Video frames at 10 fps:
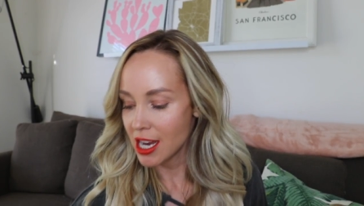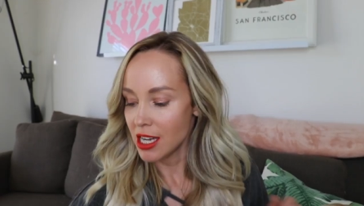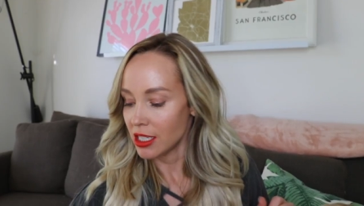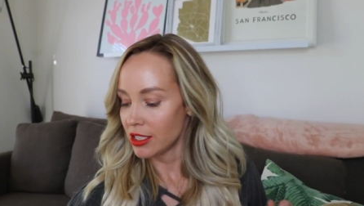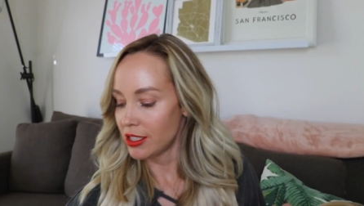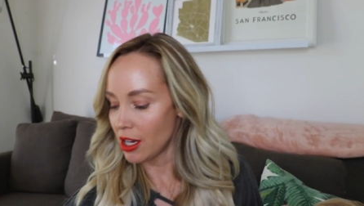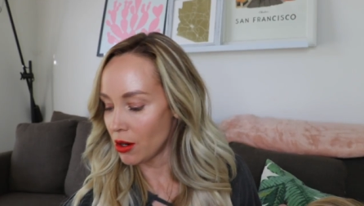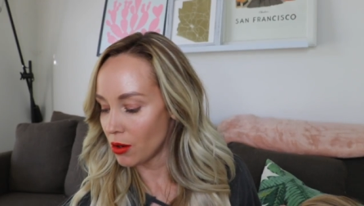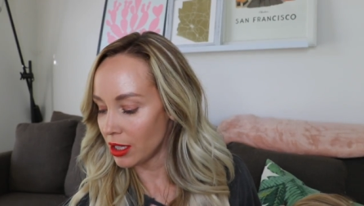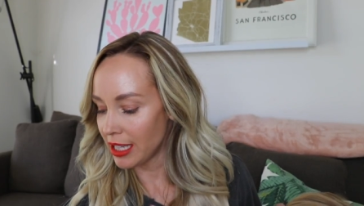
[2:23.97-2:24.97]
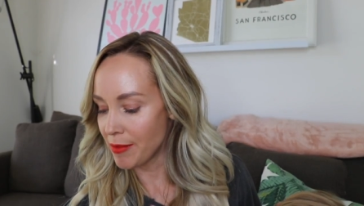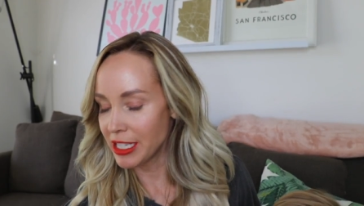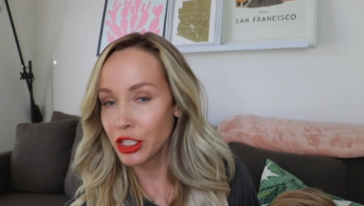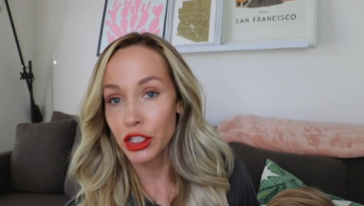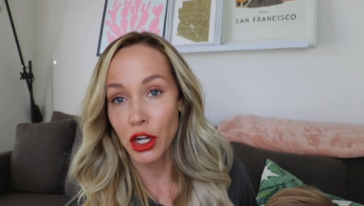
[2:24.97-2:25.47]
Okay. So let
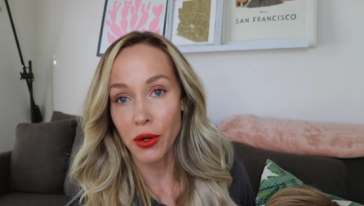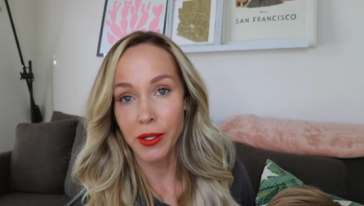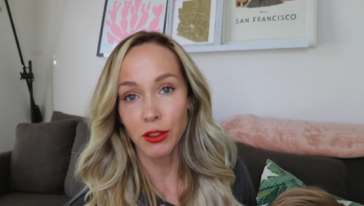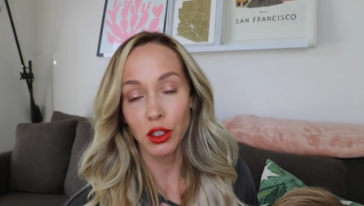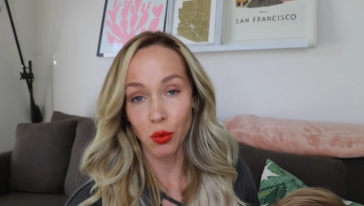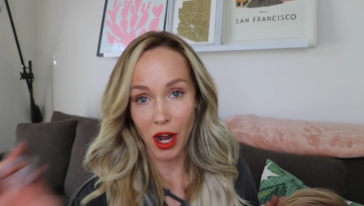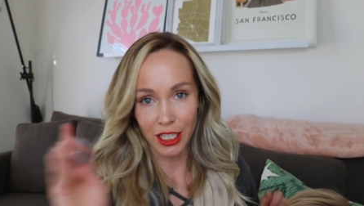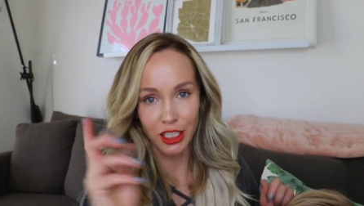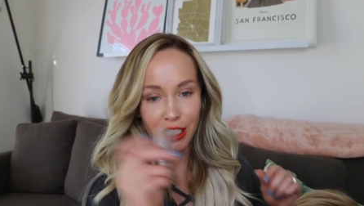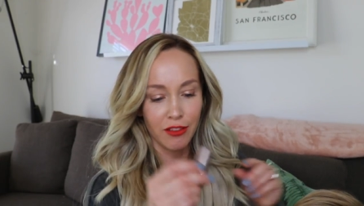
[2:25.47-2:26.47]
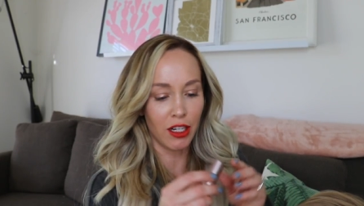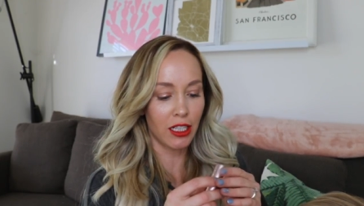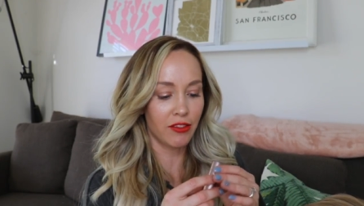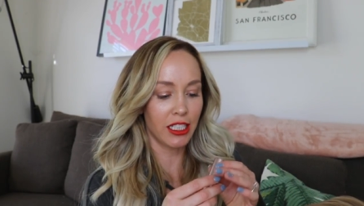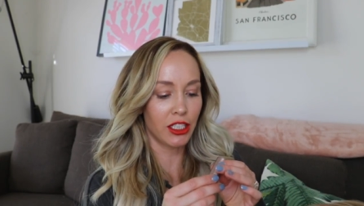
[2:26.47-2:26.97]
me show you swatches of
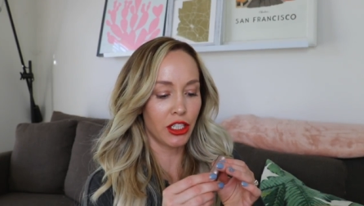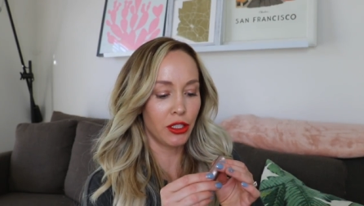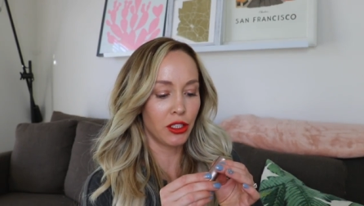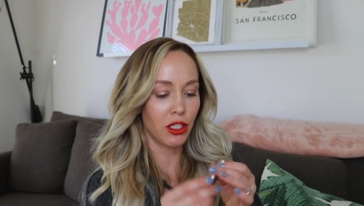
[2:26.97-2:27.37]
all of these too.